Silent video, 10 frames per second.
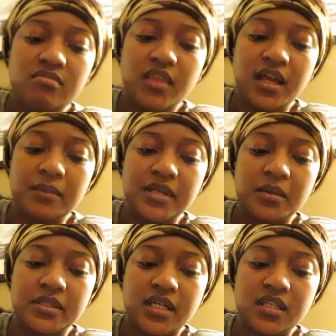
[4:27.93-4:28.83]
like, I'm not
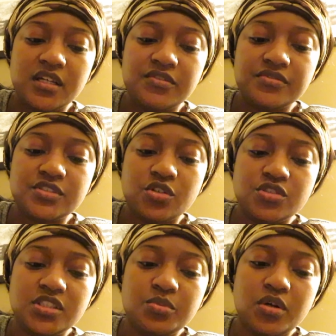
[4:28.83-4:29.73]
about that life. So
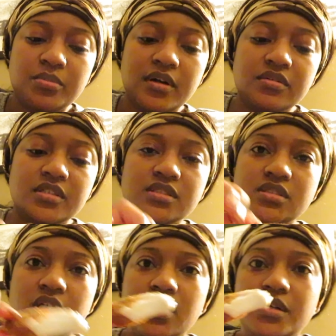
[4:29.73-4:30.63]
she brought
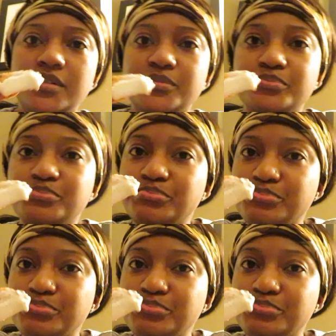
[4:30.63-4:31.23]
brownies to, um,